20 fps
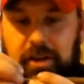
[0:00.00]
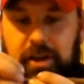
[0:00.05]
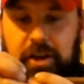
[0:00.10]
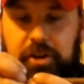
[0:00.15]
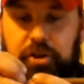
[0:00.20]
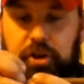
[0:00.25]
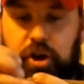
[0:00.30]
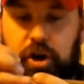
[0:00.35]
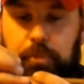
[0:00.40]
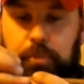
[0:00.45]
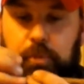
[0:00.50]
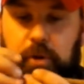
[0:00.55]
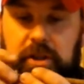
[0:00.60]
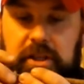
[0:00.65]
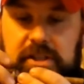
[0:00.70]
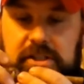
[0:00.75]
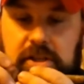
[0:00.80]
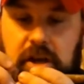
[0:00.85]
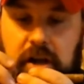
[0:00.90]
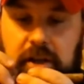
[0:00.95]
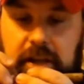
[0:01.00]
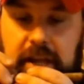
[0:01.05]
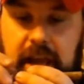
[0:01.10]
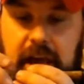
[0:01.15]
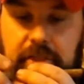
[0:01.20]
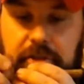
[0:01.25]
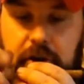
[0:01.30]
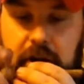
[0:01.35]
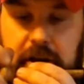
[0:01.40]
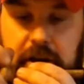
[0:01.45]
and you're going to put this all
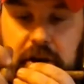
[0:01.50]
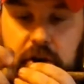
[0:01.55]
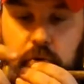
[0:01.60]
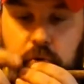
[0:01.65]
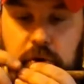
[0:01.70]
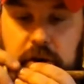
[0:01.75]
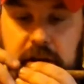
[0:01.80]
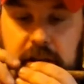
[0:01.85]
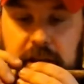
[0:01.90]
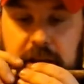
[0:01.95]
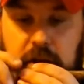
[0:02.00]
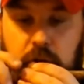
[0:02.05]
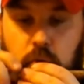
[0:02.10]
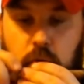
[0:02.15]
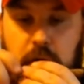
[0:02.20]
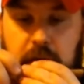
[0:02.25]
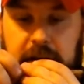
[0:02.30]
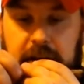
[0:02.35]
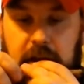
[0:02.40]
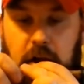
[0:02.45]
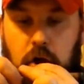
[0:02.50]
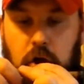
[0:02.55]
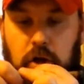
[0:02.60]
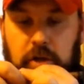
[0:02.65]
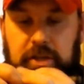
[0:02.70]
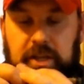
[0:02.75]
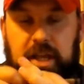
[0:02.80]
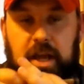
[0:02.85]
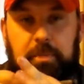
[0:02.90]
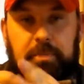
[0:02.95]
together, and you really want it
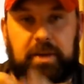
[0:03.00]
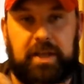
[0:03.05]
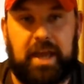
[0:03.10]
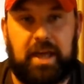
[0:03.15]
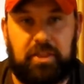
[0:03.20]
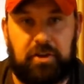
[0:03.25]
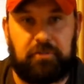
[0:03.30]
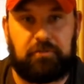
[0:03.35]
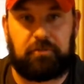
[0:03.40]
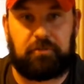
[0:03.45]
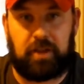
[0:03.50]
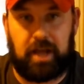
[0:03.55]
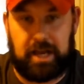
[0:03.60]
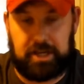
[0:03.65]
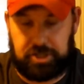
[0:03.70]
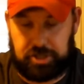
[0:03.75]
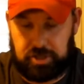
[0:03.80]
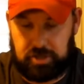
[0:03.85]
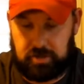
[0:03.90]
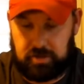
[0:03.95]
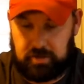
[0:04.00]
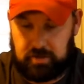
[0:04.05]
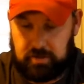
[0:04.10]
all to come together flush.